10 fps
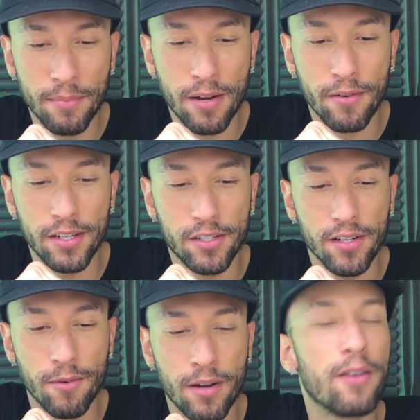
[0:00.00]
not really
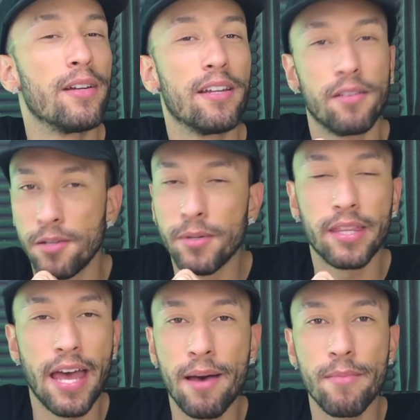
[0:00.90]
sure what I would need to do with
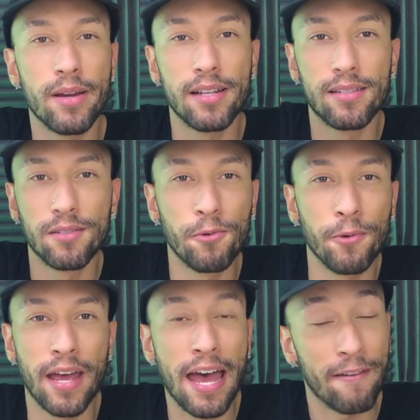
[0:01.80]
that, but it's cool
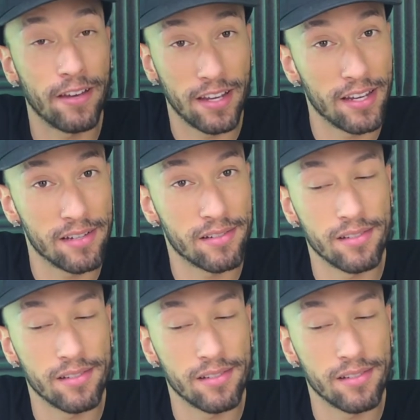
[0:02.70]
to have, I guess.